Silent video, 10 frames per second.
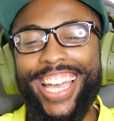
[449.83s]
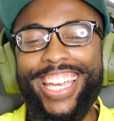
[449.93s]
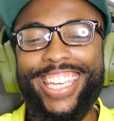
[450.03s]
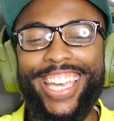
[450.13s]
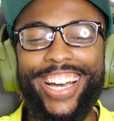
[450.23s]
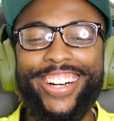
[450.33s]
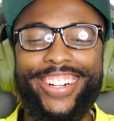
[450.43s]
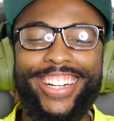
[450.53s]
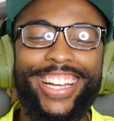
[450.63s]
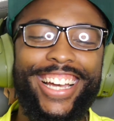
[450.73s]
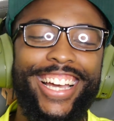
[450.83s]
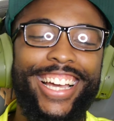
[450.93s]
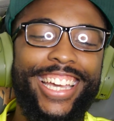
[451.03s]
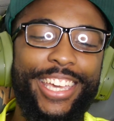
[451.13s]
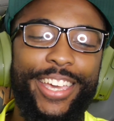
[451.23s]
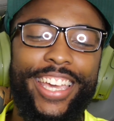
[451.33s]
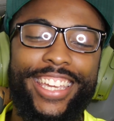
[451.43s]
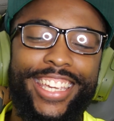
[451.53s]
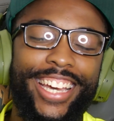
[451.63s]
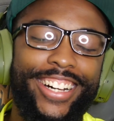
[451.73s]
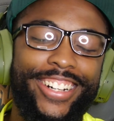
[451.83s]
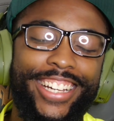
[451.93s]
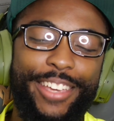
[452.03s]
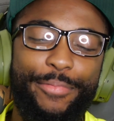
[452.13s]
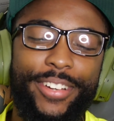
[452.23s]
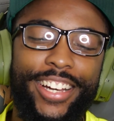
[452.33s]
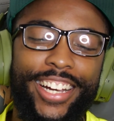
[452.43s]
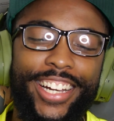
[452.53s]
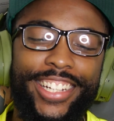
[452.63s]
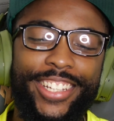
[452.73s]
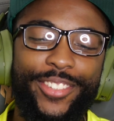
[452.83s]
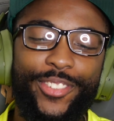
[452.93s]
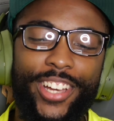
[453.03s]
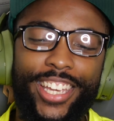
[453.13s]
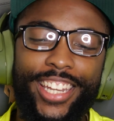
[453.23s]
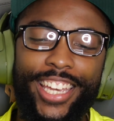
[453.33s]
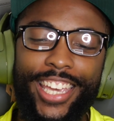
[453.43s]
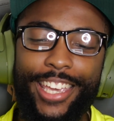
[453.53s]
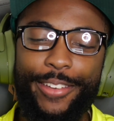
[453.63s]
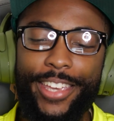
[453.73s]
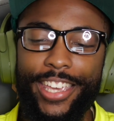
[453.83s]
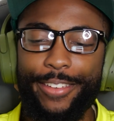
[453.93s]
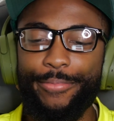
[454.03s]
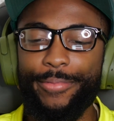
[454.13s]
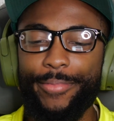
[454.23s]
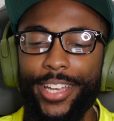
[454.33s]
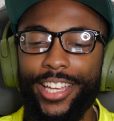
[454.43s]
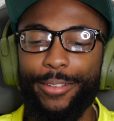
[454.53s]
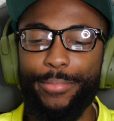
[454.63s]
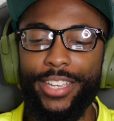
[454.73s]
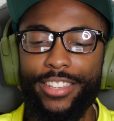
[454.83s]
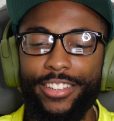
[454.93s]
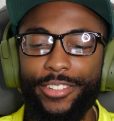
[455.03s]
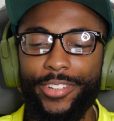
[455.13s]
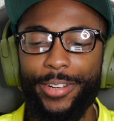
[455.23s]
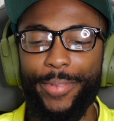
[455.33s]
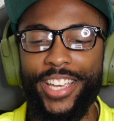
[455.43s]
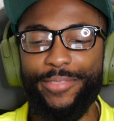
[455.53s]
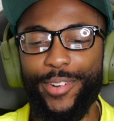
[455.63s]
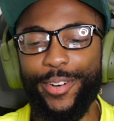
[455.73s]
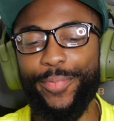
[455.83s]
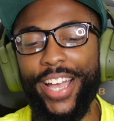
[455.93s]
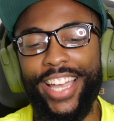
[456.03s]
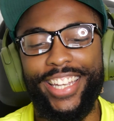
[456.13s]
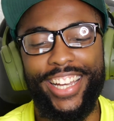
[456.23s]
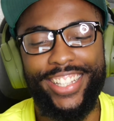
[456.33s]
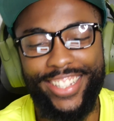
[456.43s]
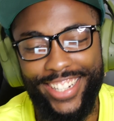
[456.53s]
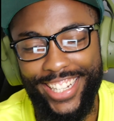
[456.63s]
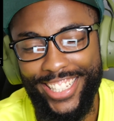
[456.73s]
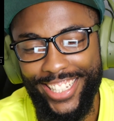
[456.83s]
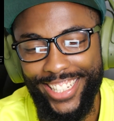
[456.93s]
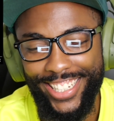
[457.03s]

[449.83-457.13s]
Yo, yo, he, yo, he put her in the trunk and then he he beat the dude with a baseball bat. That was crazy.